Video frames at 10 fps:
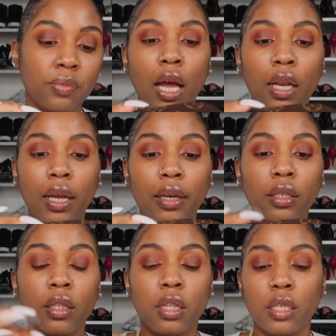I like
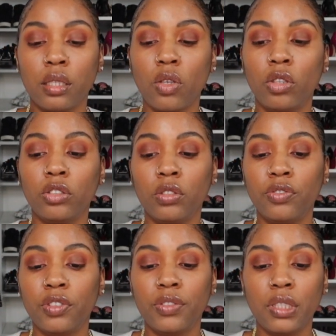this Toiletry
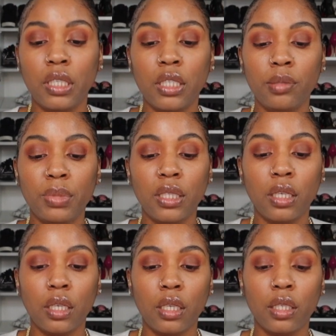15
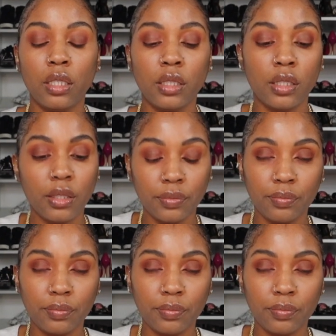because,